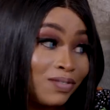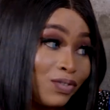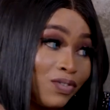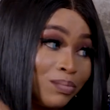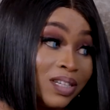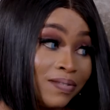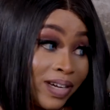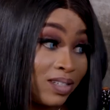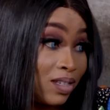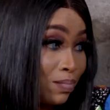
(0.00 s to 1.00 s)
leave it for me. The
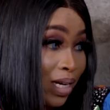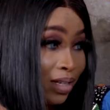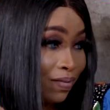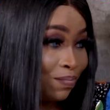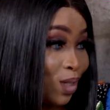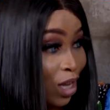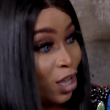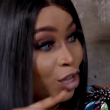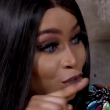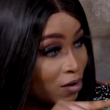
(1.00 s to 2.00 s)
fight is mine.
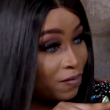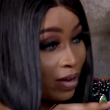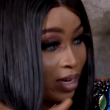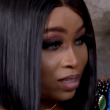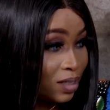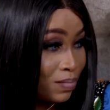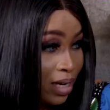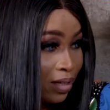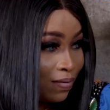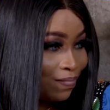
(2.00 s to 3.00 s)
Your fight is mine.